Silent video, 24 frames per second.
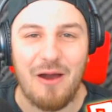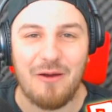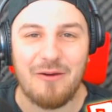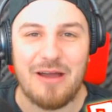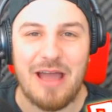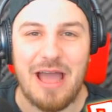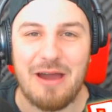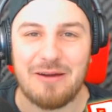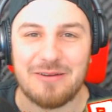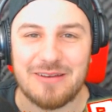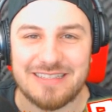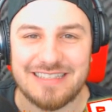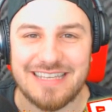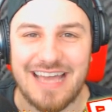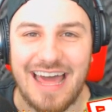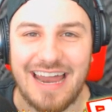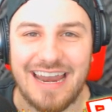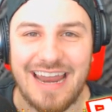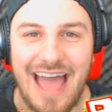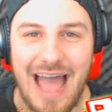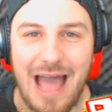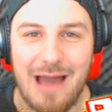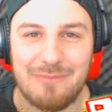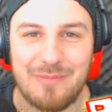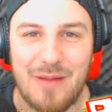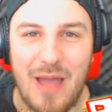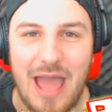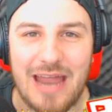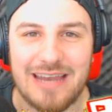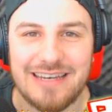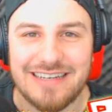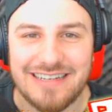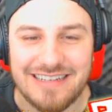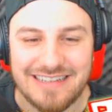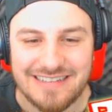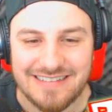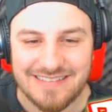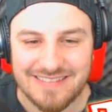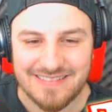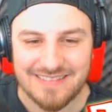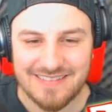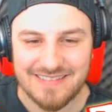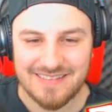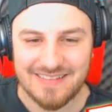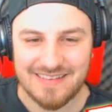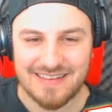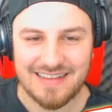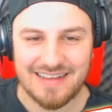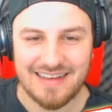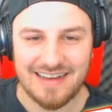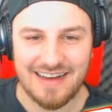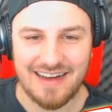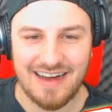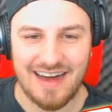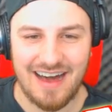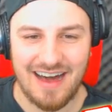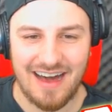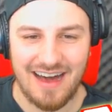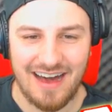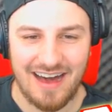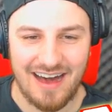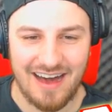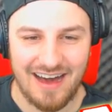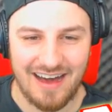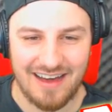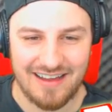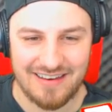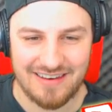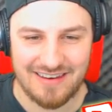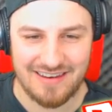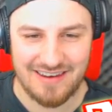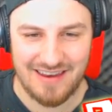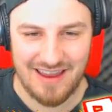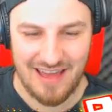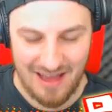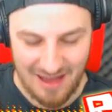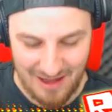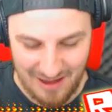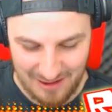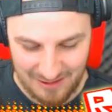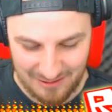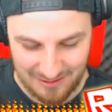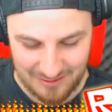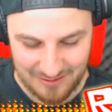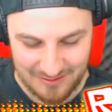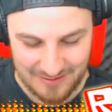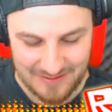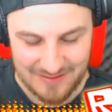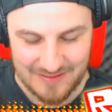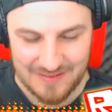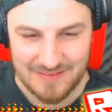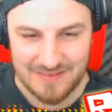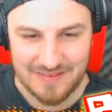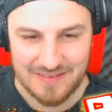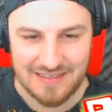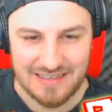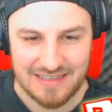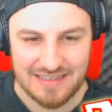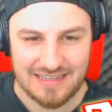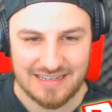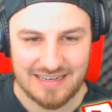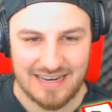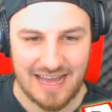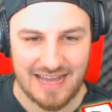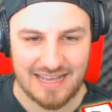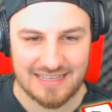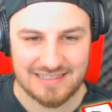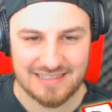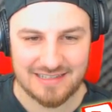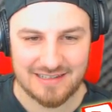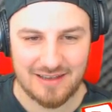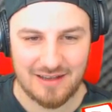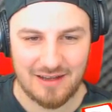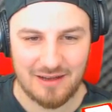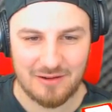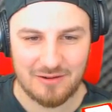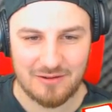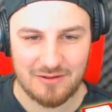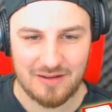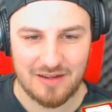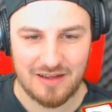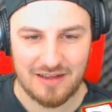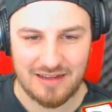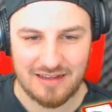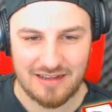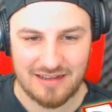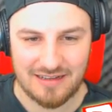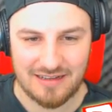how did that happen? Oh, no. Let's go.